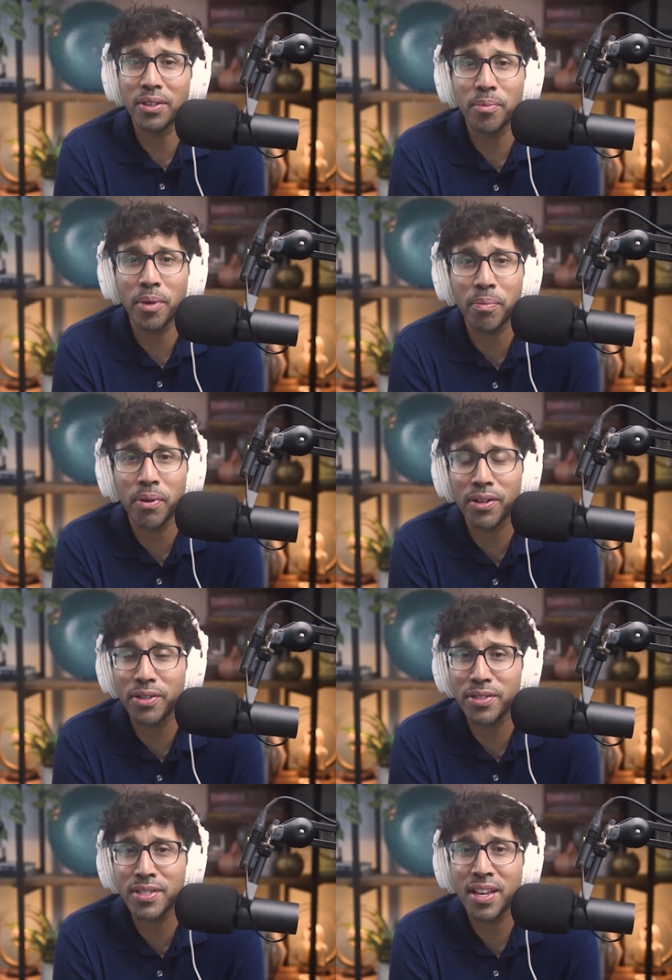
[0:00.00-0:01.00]
My
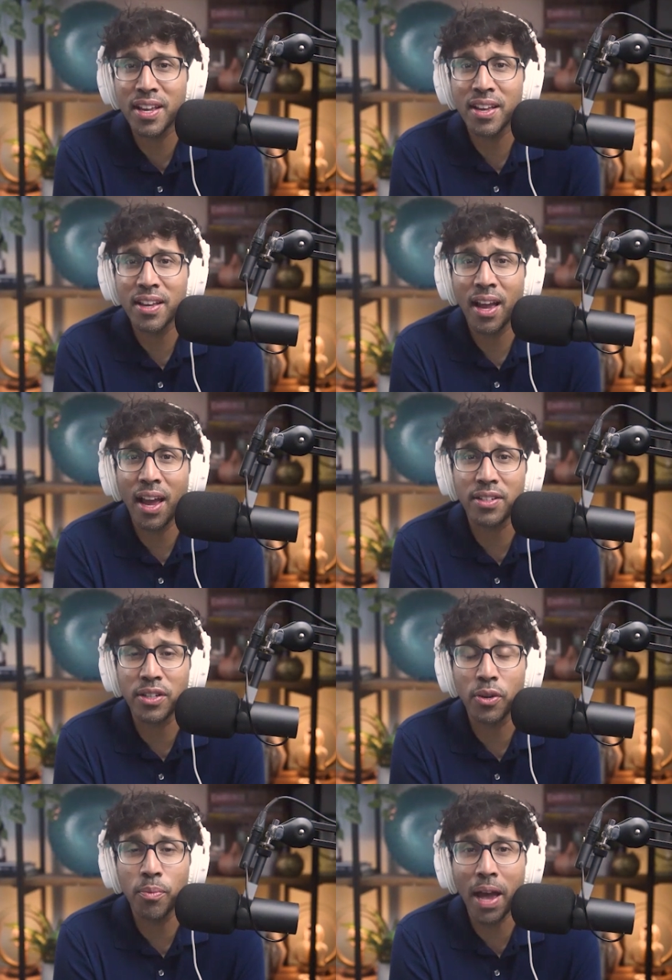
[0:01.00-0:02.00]
partner's had to
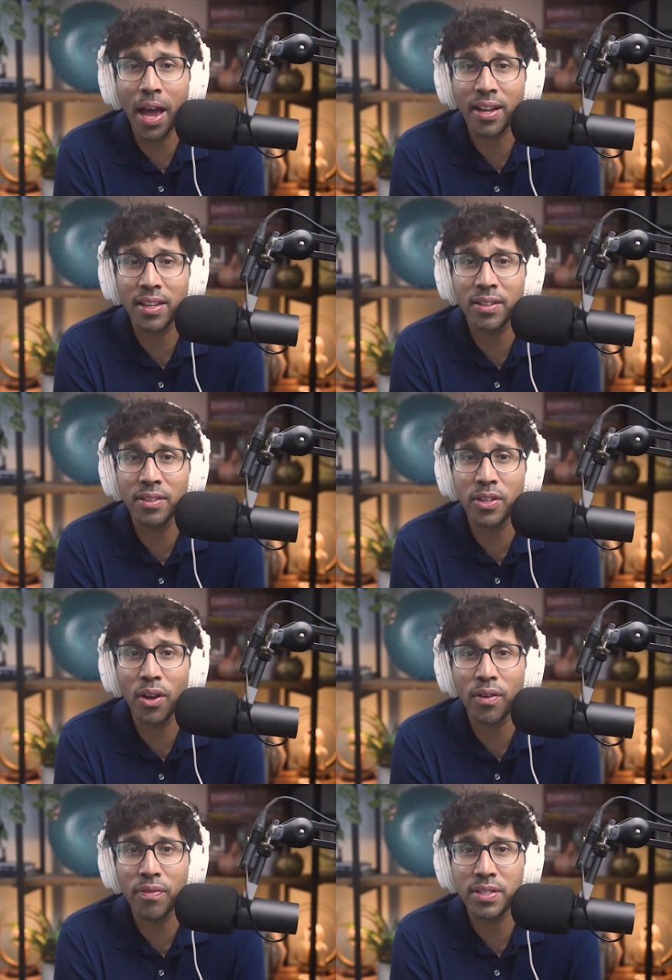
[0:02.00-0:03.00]
go back into the
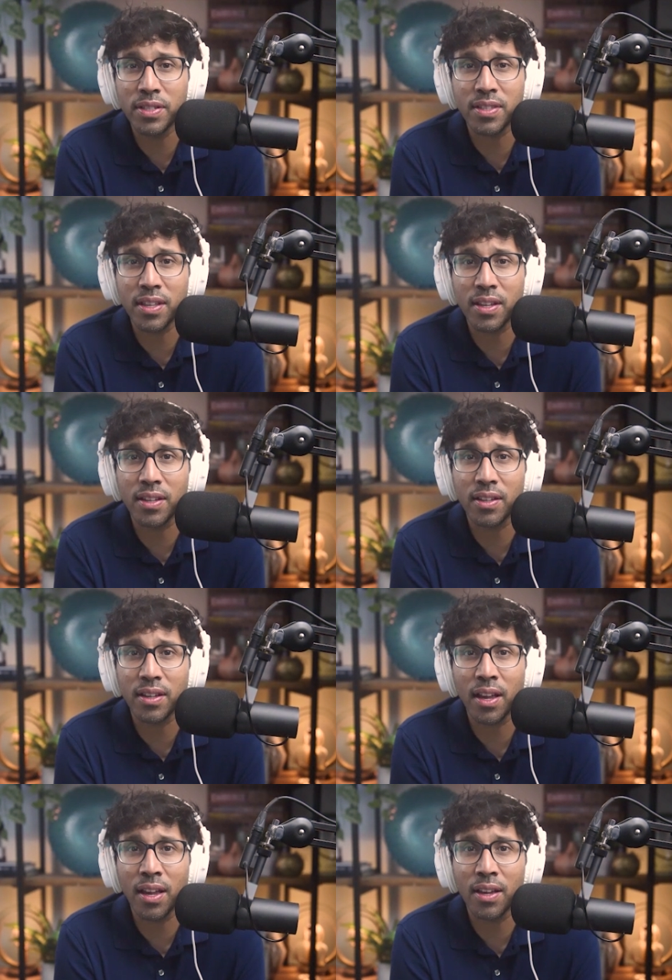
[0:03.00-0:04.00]
office, like,
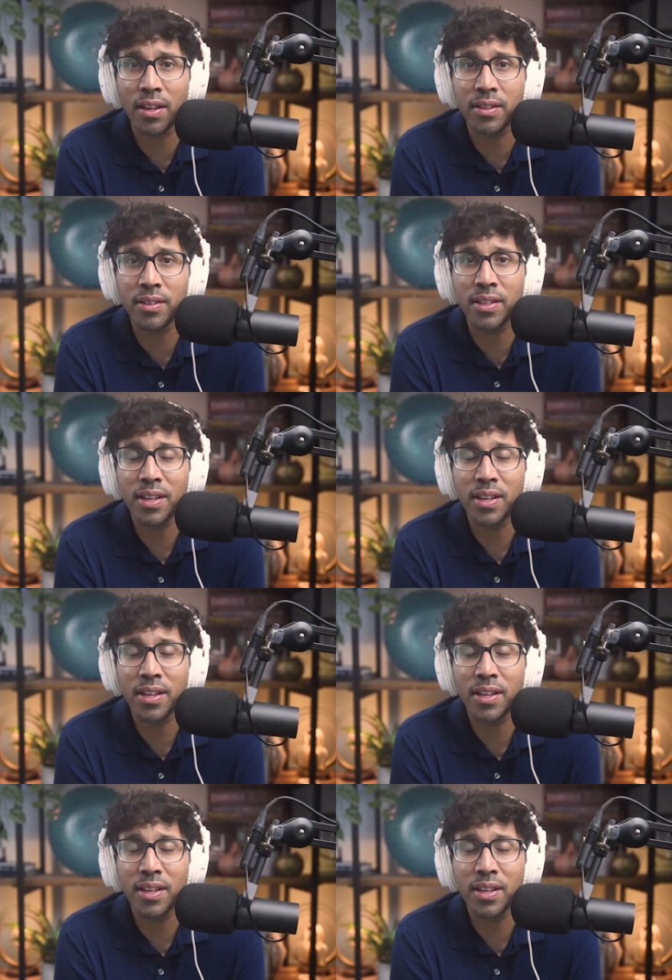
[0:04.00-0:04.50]
and